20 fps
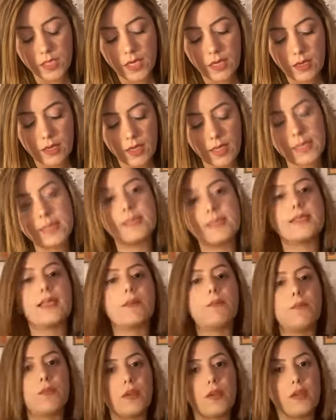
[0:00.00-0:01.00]

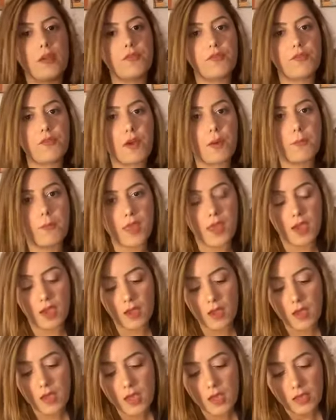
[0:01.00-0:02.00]
exempted from
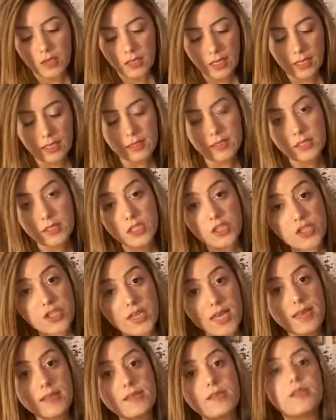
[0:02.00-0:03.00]
the English
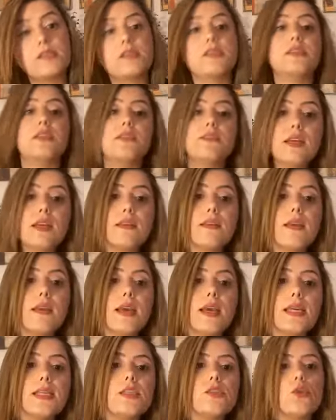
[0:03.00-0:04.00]
test, the civic
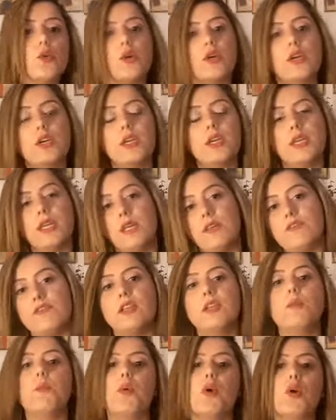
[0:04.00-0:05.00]
test, or
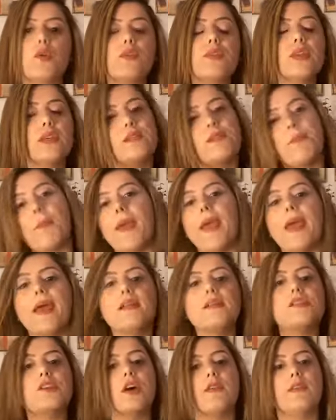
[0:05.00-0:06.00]
even both. It
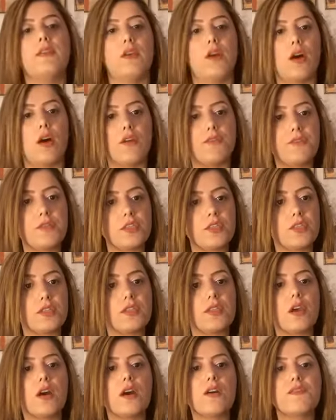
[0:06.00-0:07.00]
depends on the officer.
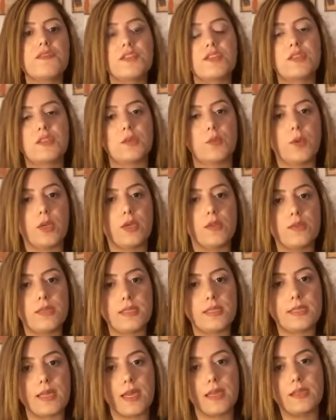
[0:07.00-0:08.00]
The officer is the one who
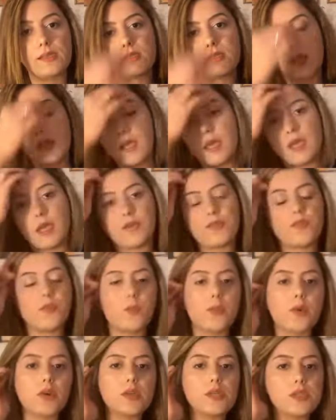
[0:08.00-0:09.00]
decides if the
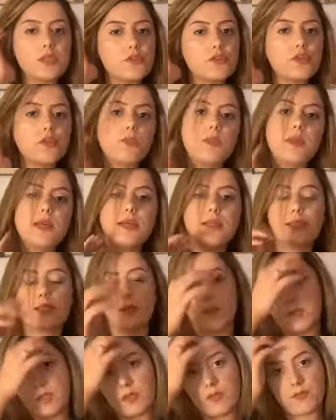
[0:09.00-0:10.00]
person should be
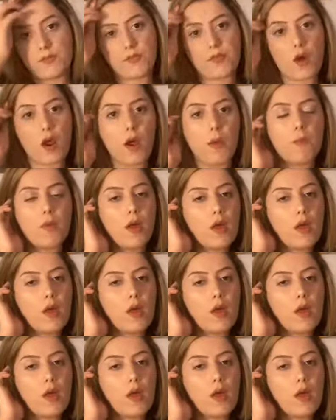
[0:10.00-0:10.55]
exempted from